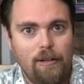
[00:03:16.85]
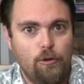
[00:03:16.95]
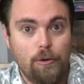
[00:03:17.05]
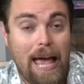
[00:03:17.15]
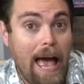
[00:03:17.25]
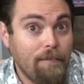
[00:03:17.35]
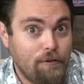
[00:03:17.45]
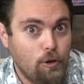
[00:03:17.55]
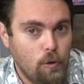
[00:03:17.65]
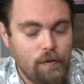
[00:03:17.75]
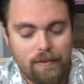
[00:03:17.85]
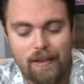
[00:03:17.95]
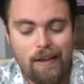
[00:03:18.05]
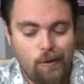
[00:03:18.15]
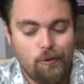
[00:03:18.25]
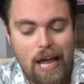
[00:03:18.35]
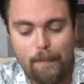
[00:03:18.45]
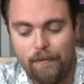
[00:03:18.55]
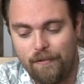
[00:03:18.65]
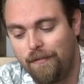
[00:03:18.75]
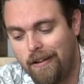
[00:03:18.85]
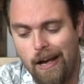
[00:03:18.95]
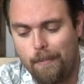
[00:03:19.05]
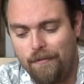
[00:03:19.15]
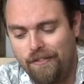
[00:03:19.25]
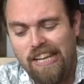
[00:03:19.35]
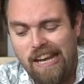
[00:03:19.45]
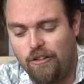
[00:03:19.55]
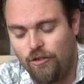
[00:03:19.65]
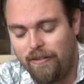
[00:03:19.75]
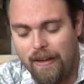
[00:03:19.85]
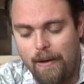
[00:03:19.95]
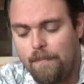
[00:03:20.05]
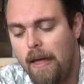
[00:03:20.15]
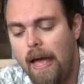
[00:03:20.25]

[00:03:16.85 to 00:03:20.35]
and you don't have to if it's not your type of cup of tea, I should say.